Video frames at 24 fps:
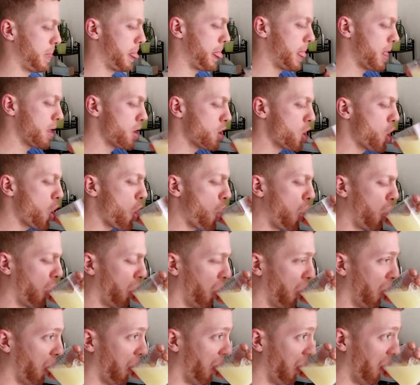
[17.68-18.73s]

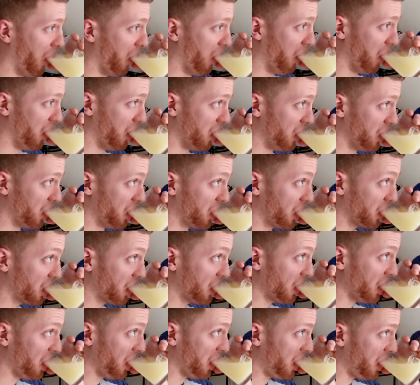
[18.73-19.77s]

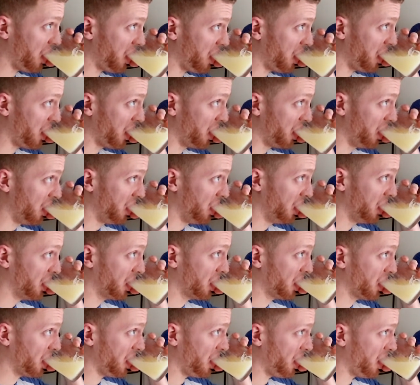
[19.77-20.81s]

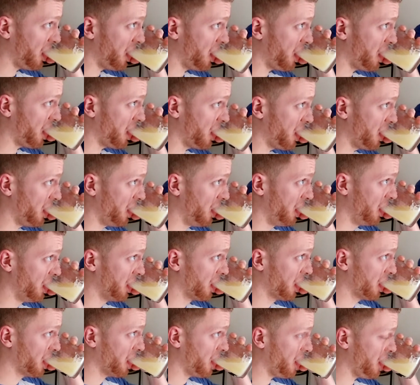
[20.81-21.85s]

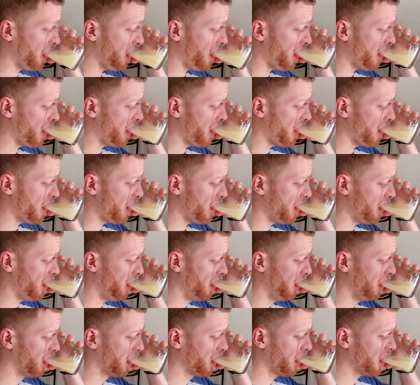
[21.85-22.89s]

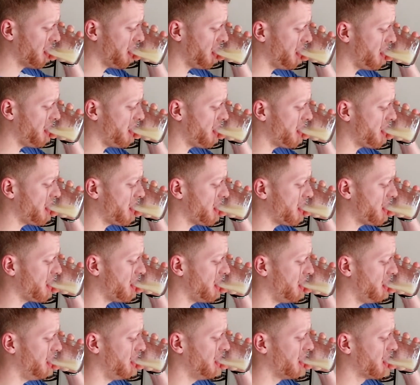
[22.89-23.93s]

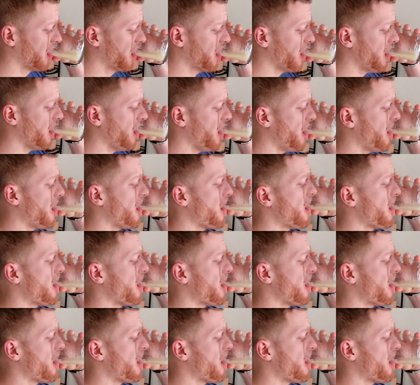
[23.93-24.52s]
[no speech]